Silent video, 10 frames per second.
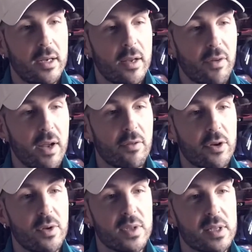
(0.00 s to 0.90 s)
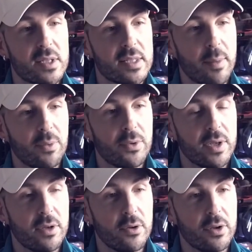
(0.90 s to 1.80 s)
if I ever used this example in
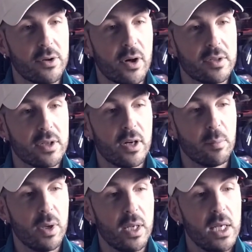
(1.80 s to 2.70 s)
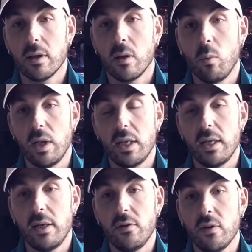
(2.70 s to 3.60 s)
an earlier art talk, but one day
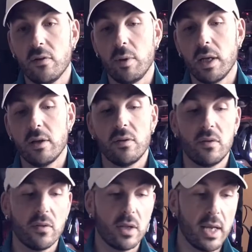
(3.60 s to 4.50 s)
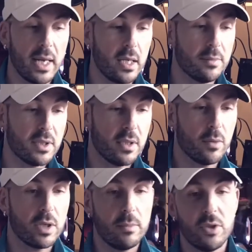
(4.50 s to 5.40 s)
he sits me down and says, okay, Adam, today we're
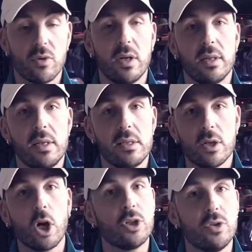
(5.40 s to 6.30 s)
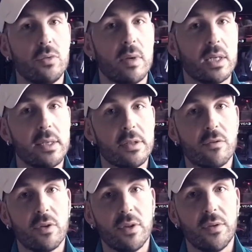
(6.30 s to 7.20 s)
going to be drawing these cartoon monkeys for
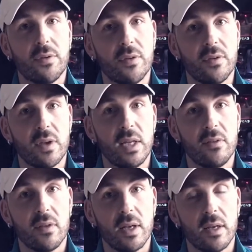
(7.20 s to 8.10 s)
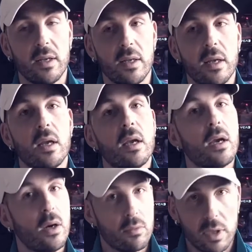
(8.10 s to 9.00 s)
this kids thing.
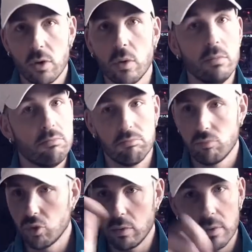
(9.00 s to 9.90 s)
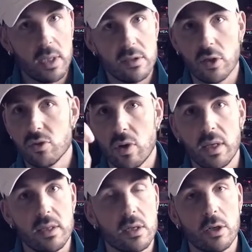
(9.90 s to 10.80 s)
Okay, cool. So I start drawing
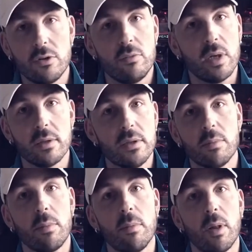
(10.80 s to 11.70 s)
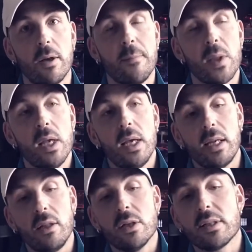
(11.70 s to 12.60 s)
these cartoon monkeys, blah, blah, blah. And he
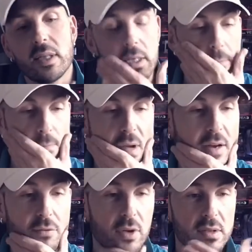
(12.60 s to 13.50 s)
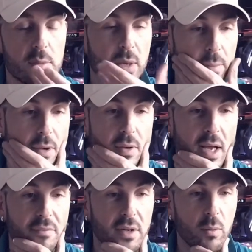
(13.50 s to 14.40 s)
looks at it after I spent about
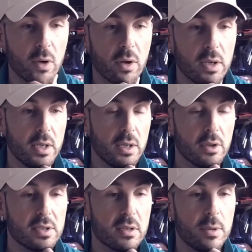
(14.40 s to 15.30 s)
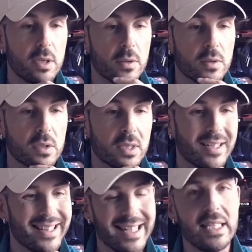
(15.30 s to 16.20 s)
half a day working on looks at them and he goes,
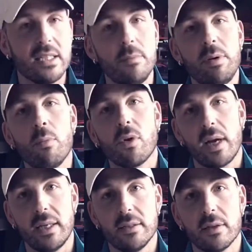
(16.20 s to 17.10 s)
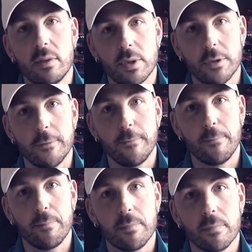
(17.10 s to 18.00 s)
they need to be more anatomical.
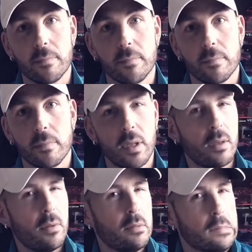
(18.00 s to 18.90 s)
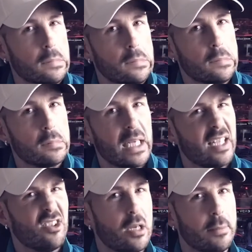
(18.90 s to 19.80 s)
You know,
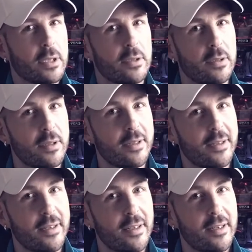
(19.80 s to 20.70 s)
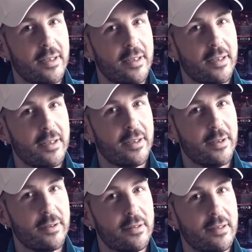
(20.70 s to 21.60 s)
anatomical.
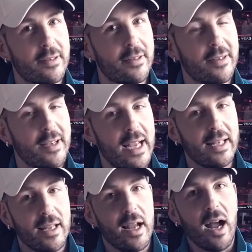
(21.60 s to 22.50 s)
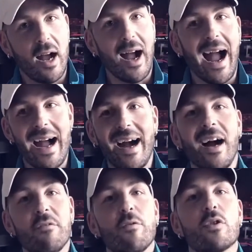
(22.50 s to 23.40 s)
Yeah. And
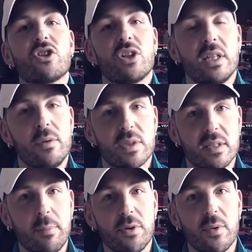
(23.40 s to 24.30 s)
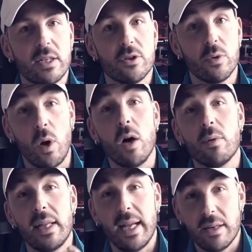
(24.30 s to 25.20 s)
unfortunately, he was the type of director who
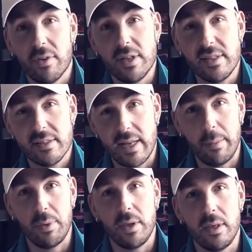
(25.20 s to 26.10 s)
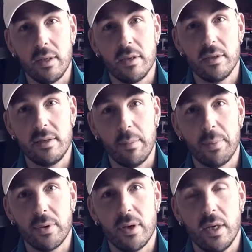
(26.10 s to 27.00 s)
already had a very snappy
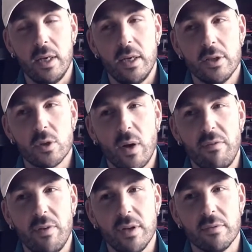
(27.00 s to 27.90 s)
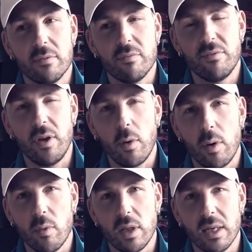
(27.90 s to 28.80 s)
temper. So I felt very
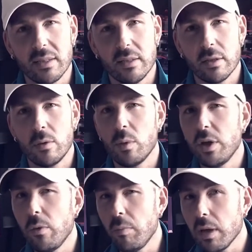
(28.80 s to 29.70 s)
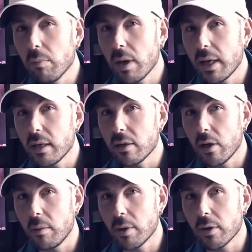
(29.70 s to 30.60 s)
reluctant to go, what do you mean by
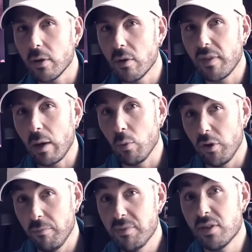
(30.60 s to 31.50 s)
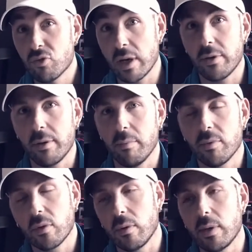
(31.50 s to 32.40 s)
anatomical? That would have triggered him.
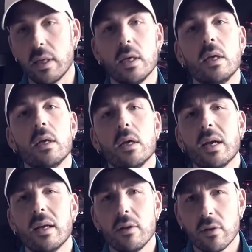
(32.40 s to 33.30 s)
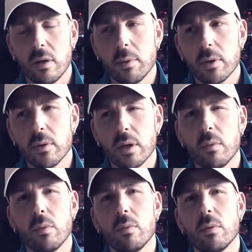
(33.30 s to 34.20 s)
So I went, anatomical, okay,
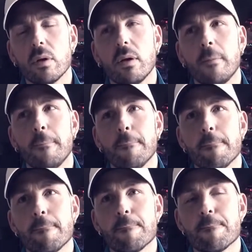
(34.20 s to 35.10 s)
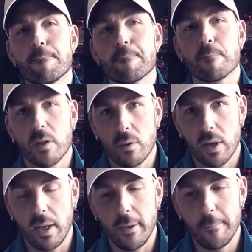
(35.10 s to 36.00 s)
well,
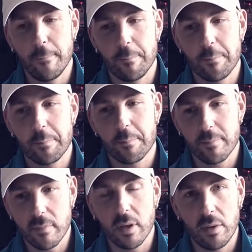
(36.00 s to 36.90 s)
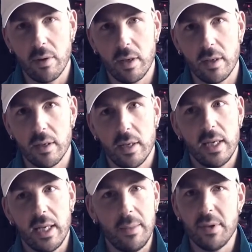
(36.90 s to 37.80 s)
okay, all right.
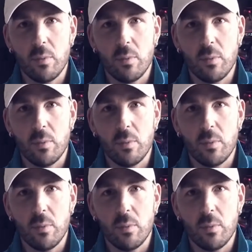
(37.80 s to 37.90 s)
And